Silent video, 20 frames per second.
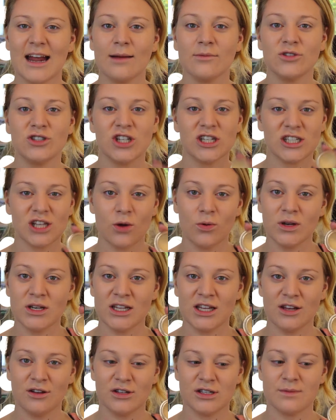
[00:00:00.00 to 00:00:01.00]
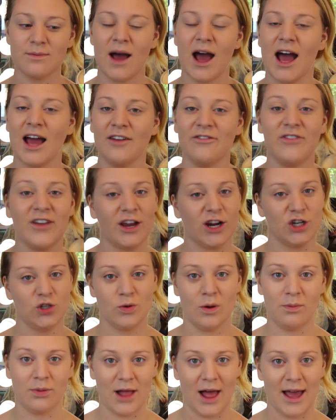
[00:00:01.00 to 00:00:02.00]
I'm just going to use my finger
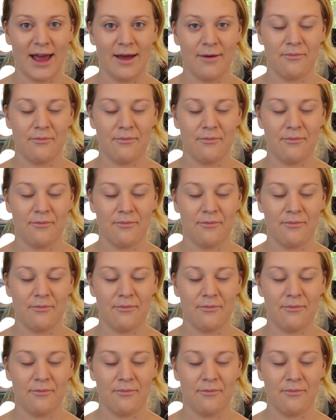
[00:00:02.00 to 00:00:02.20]
to apply